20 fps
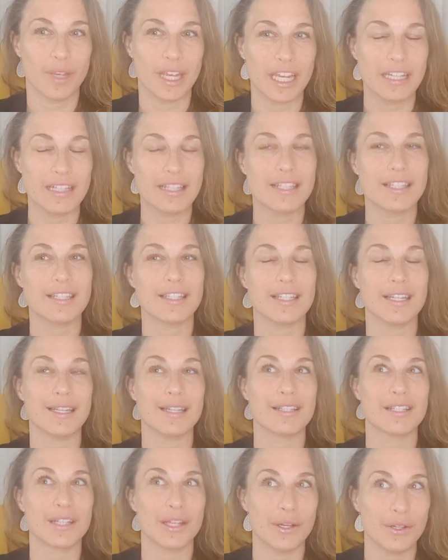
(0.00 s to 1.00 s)
it's
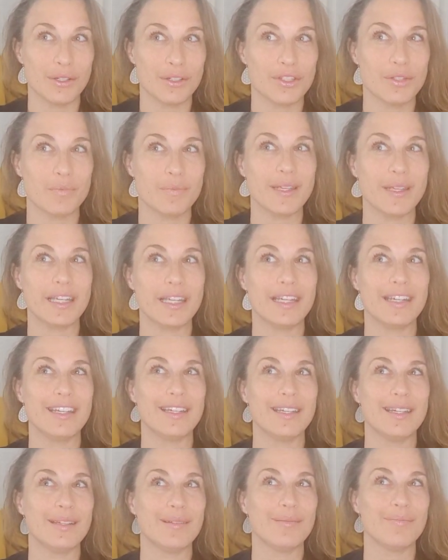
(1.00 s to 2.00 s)
it's going to
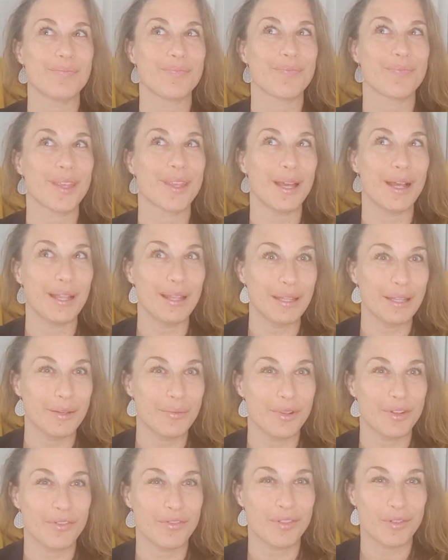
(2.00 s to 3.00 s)
be a
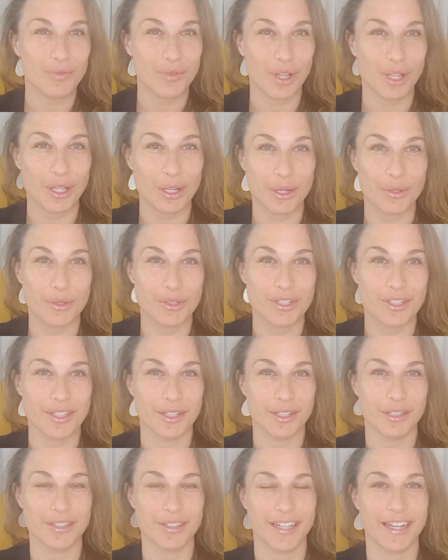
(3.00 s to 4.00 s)
little bit of a roller
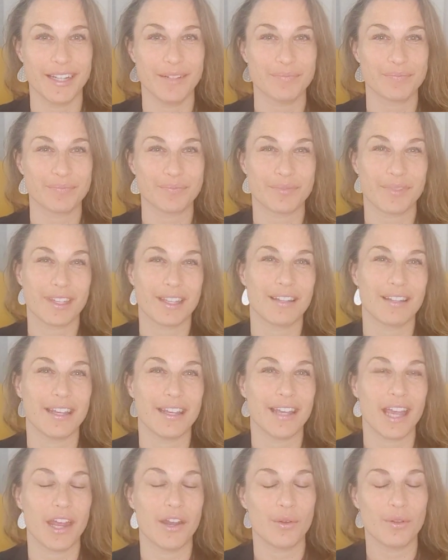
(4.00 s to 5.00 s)
coaster, okay?
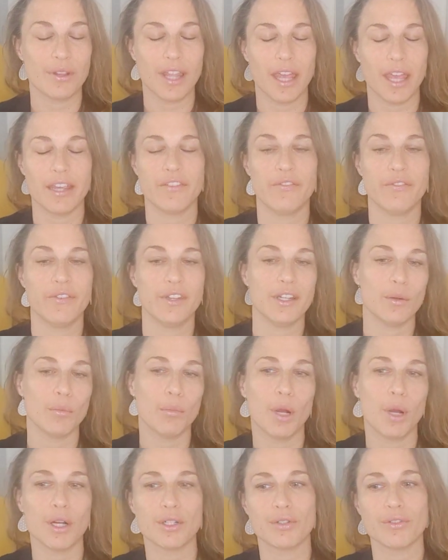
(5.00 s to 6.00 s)
like I don't like fear
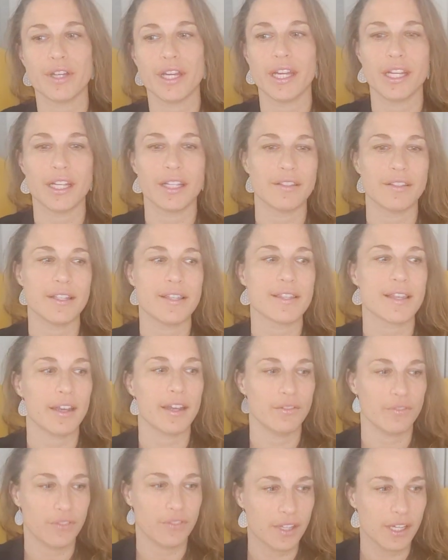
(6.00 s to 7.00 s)
mongering and these
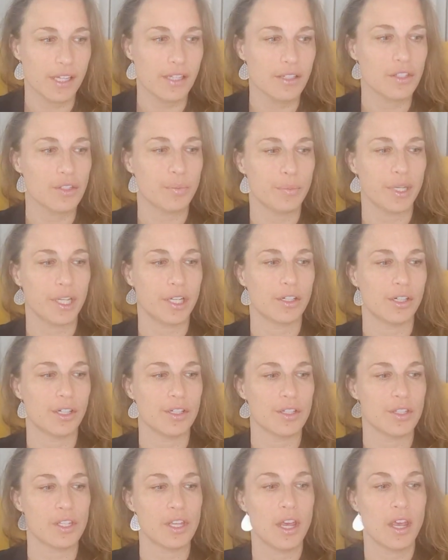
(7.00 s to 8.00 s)
kind of things
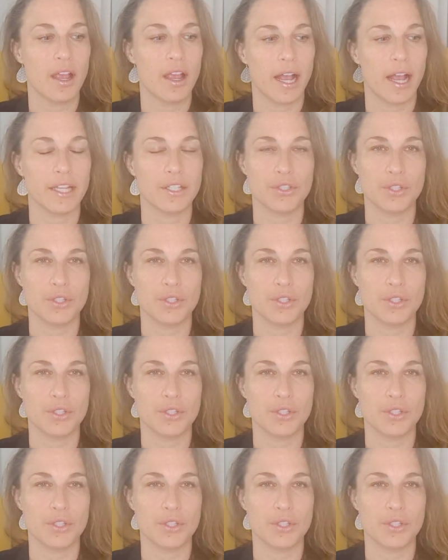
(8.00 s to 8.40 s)
because I